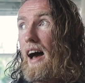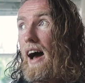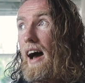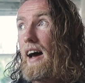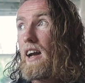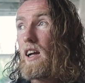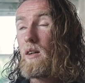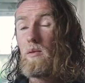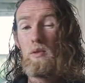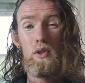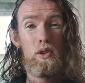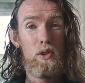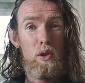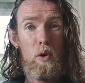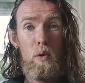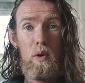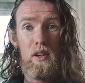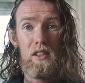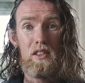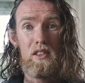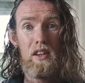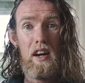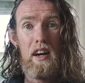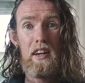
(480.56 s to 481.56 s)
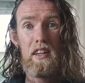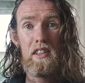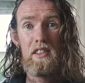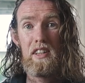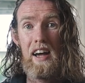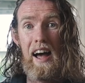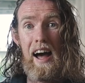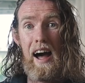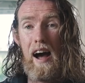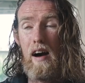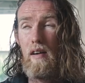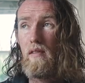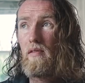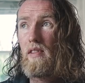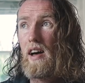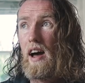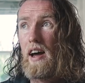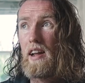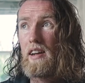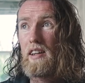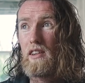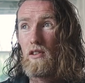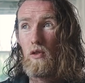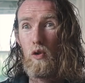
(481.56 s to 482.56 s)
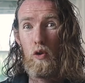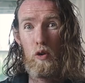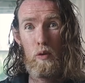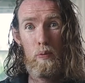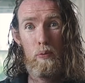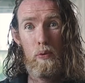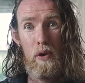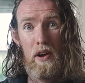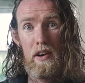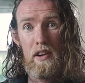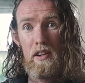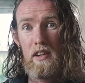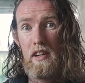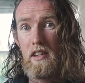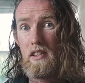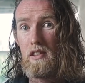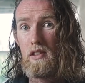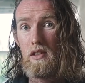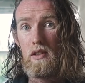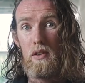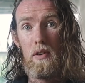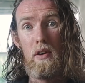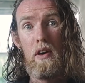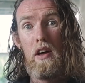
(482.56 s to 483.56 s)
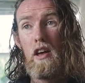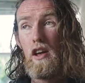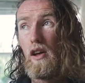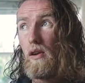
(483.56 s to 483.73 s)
And I'm so excited to have that incorporated into